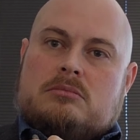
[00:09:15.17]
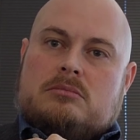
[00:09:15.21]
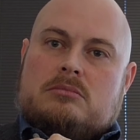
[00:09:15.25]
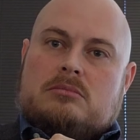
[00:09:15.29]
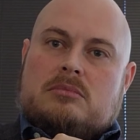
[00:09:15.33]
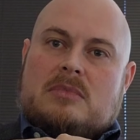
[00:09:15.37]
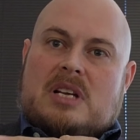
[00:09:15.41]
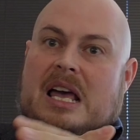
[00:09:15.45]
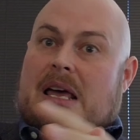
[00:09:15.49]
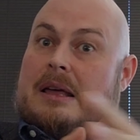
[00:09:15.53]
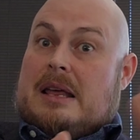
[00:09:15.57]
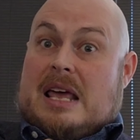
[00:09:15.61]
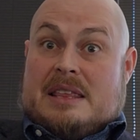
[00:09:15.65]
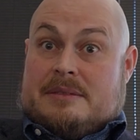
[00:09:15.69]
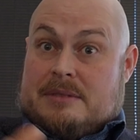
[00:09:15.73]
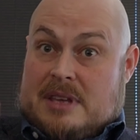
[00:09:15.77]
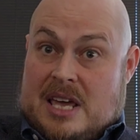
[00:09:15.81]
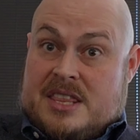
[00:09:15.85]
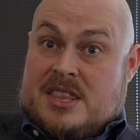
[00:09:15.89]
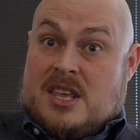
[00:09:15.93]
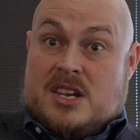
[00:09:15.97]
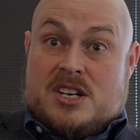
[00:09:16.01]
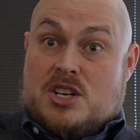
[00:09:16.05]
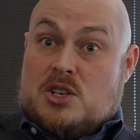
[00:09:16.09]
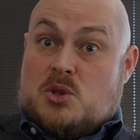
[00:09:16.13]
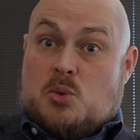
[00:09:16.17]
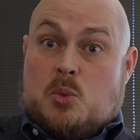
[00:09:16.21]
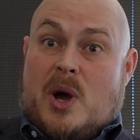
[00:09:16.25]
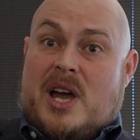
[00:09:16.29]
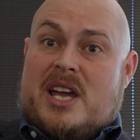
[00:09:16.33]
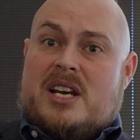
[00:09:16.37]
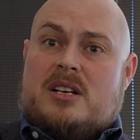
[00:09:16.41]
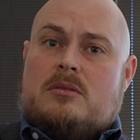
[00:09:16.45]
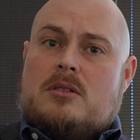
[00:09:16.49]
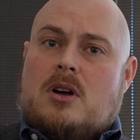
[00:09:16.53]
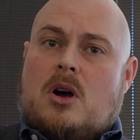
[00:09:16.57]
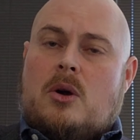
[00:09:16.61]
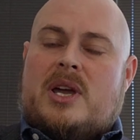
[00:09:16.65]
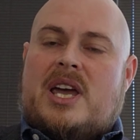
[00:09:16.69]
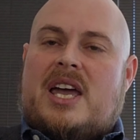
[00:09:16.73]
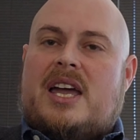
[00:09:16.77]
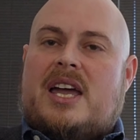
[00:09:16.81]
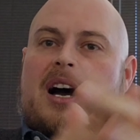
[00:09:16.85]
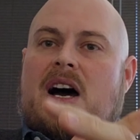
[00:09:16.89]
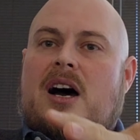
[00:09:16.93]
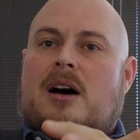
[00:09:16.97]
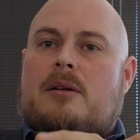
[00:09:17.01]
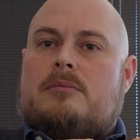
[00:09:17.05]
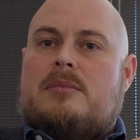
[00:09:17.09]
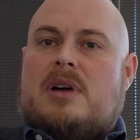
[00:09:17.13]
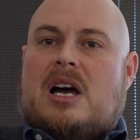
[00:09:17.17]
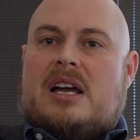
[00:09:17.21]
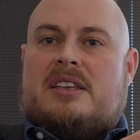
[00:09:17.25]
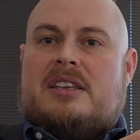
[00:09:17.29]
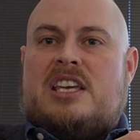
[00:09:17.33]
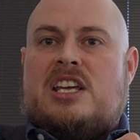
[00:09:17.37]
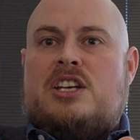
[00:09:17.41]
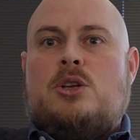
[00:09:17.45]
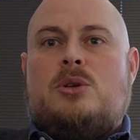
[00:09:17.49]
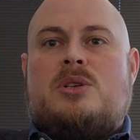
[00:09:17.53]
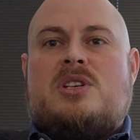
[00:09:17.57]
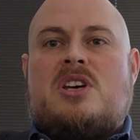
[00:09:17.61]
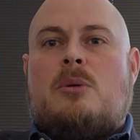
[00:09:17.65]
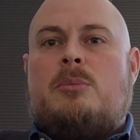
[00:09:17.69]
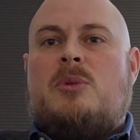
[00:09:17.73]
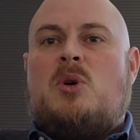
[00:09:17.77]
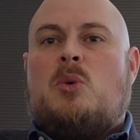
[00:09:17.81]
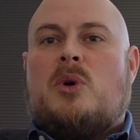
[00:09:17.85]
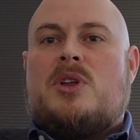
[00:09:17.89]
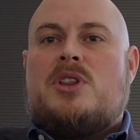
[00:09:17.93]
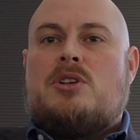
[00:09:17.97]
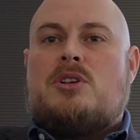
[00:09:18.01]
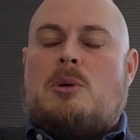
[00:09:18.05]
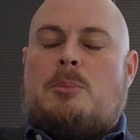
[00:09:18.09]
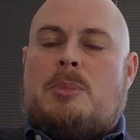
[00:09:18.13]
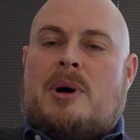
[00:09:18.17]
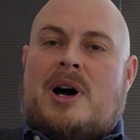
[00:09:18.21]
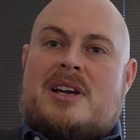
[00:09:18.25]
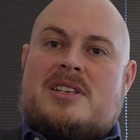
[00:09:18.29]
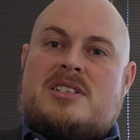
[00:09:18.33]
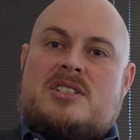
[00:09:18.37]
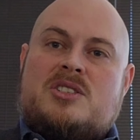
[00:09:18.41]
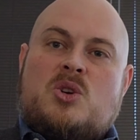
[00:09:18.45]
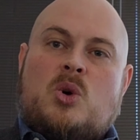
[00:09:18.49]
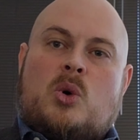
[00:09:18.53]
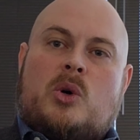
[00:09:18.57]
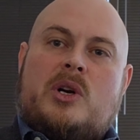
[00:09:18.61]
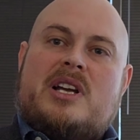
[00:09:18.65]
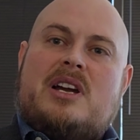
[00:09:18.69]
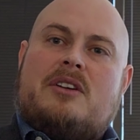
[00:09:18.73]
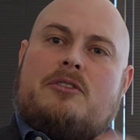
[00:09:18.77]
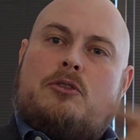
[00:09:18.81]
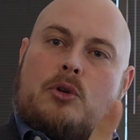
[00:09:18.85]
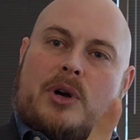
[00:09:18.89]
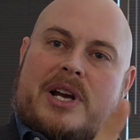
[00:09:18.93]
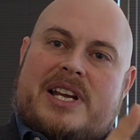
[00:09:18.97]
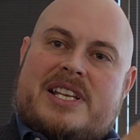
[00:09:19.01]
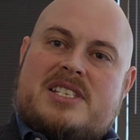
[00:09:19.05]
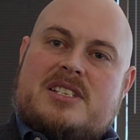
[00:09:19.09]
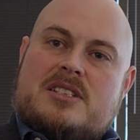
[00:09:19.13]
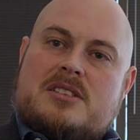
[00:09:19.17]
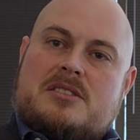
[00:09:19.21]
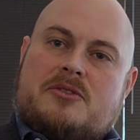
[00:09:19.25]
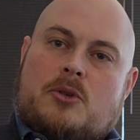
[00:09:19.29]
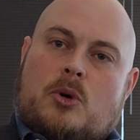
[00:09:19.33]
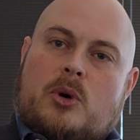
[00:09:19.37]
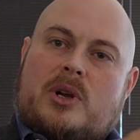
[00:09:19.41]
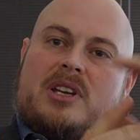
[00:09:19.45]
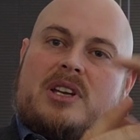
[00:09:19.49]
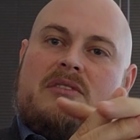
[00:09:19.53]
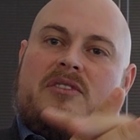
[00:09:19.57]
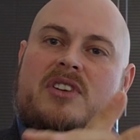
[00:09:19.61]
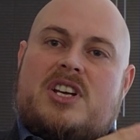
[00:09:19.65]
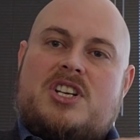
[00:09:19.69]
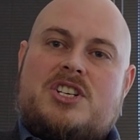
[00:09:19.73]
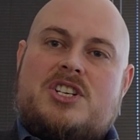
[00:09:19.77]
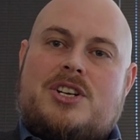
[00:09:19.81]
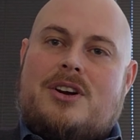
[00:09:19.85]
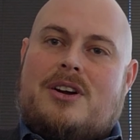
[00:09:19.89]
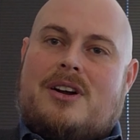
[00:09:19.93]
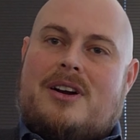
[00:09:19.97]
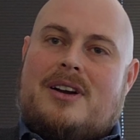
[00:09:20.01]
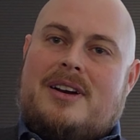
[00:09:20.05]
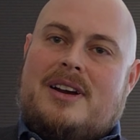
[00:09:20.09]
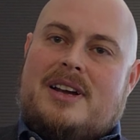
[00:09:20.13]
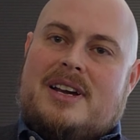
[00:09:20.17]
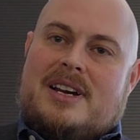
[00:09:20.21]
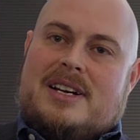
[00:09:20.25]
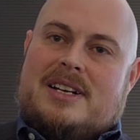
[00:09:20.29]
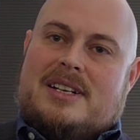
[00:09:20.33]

And then just wait. Okay, can you tell me where the repository of reasons for conviction are?